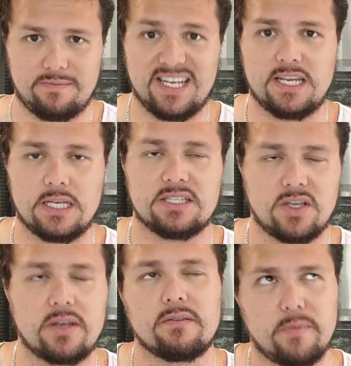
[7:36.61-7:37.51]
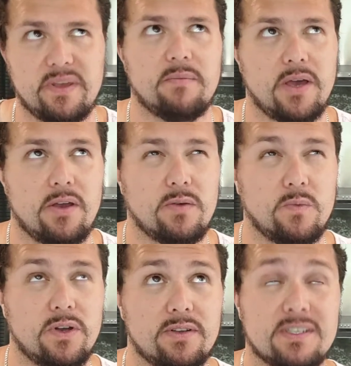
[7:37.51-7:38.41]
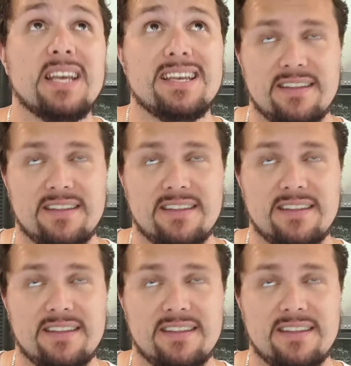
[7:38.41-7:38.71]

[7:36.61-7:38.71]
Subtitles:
medikit so I could repair my own wounds.